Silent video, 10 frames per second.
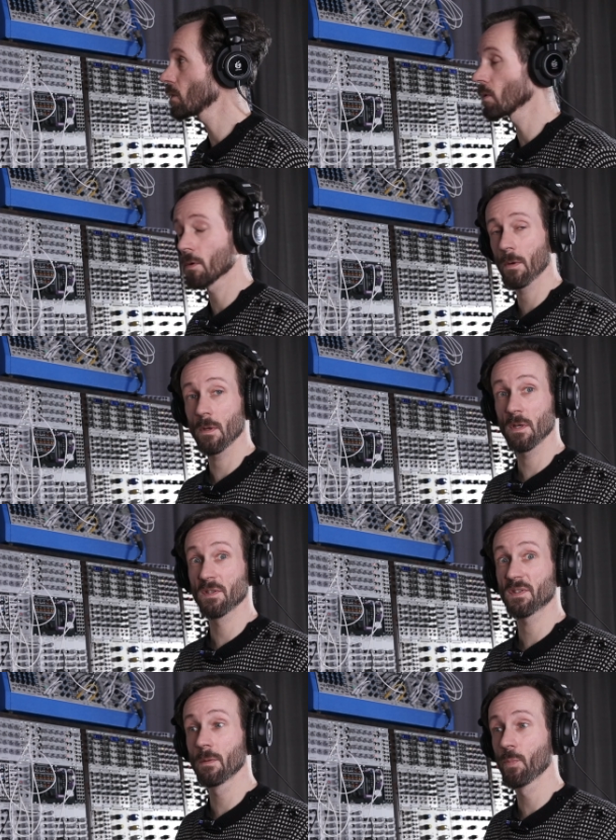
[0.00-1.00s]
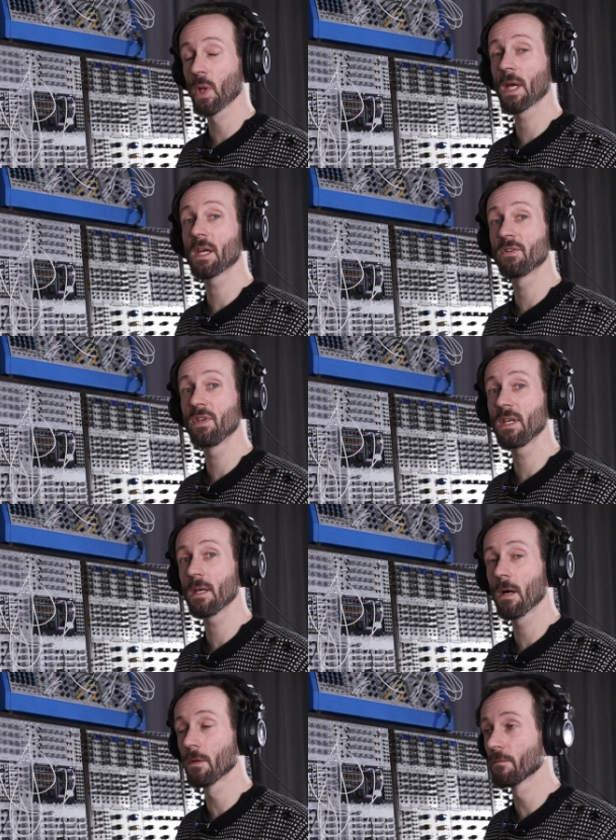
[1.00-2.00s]
or simple AD
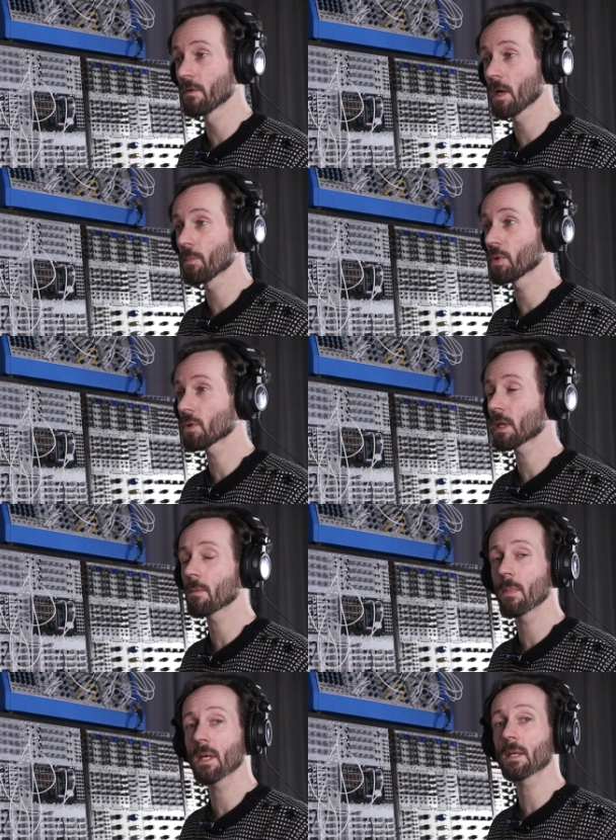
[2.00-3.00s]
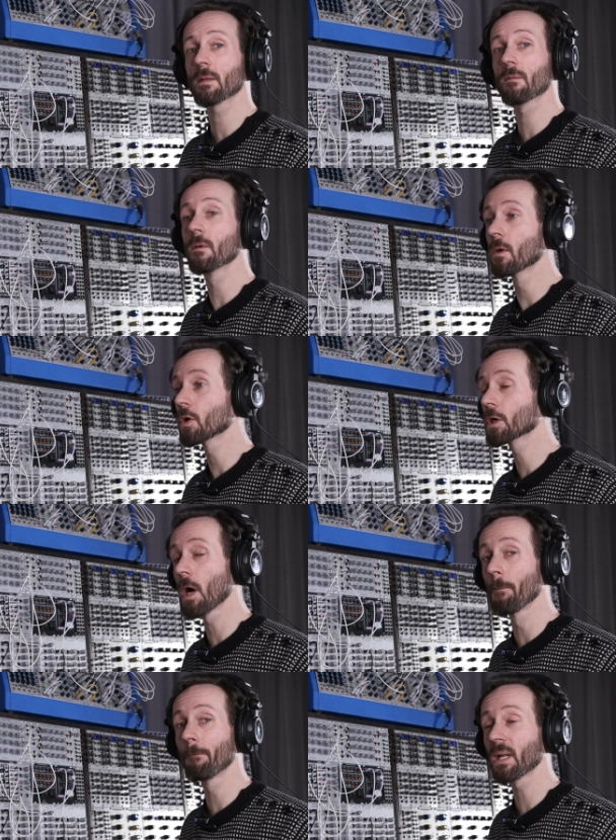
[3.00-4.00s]
envelope. You can make it
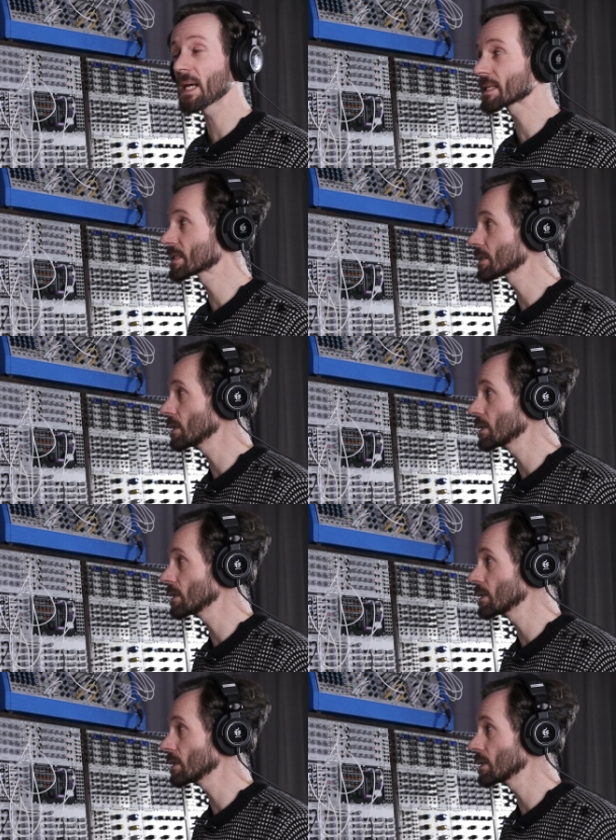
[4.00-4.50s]
complex